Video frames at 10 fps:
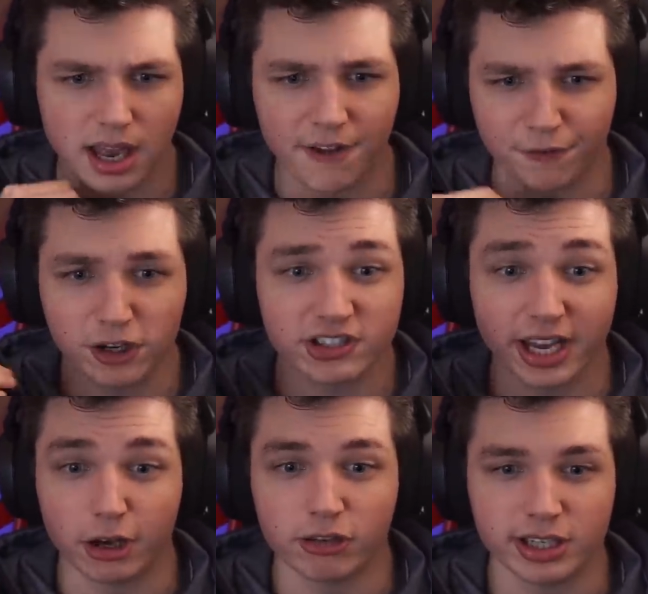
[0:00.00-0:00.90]
At first, I
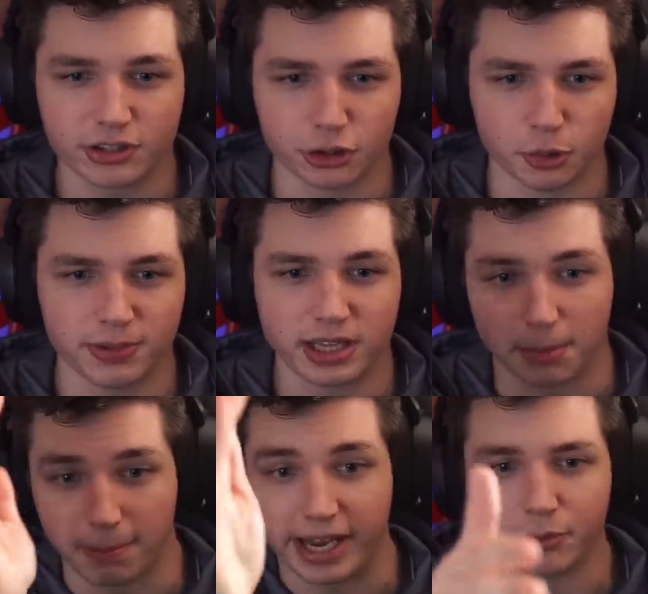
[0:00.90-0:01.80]
only assumed that the
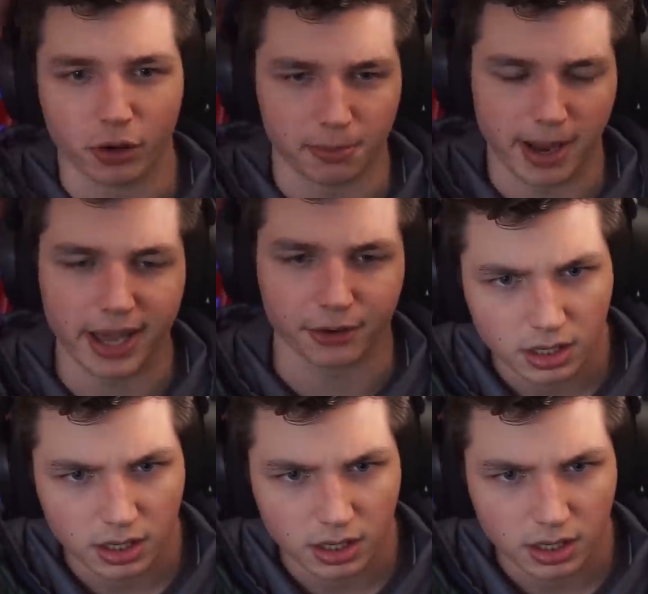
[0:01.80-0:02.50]
main one mattered.